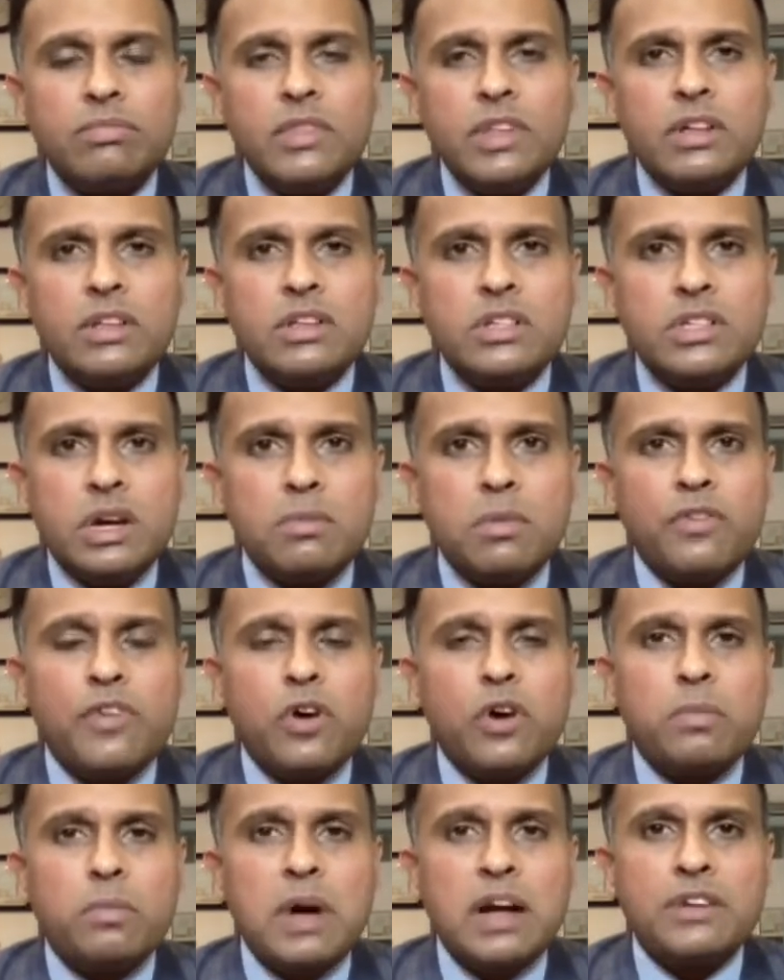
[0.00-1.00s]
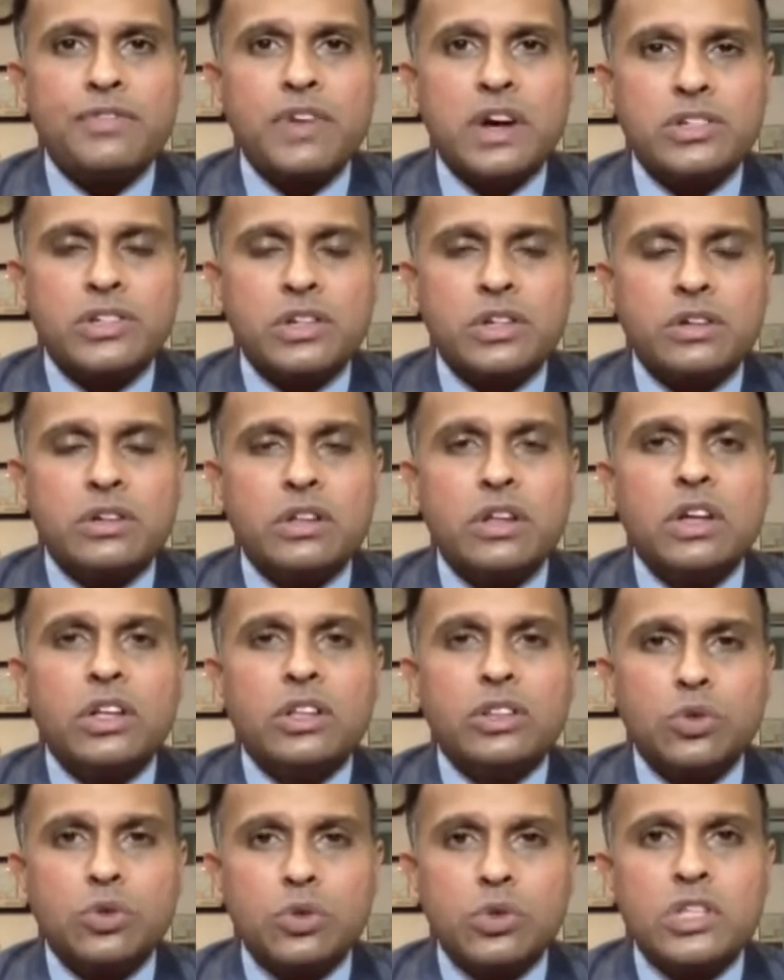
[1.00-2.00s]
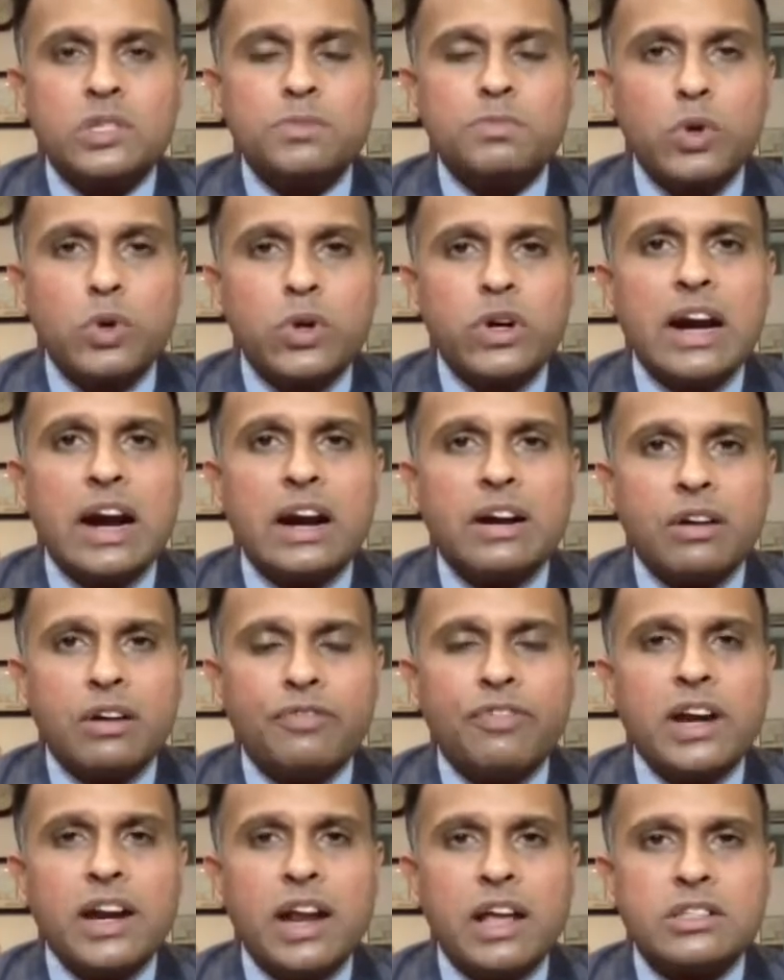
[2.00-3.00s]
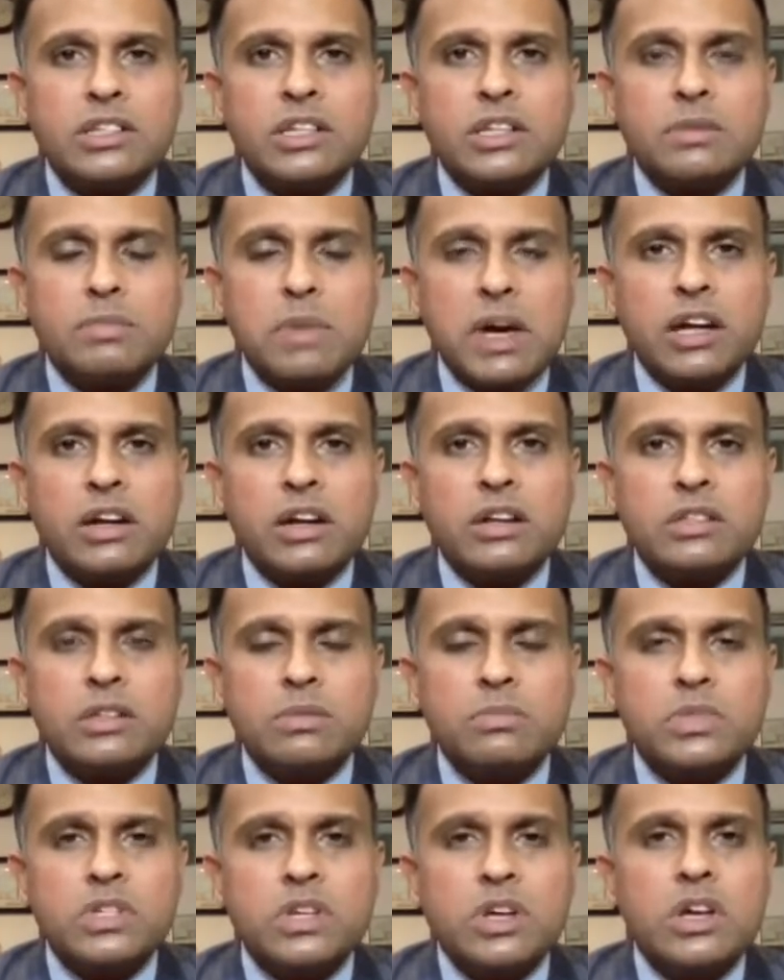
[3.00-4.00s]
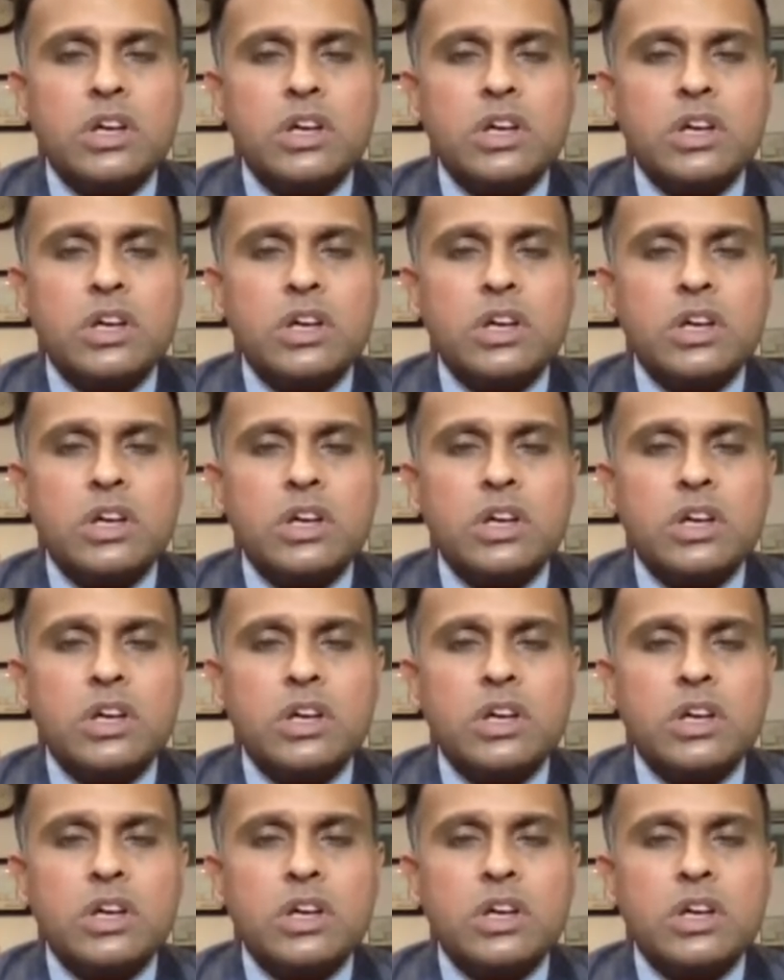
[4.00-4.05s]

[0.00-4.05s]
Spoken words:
some of our manufacturing through these plurilateral financing mechanisms.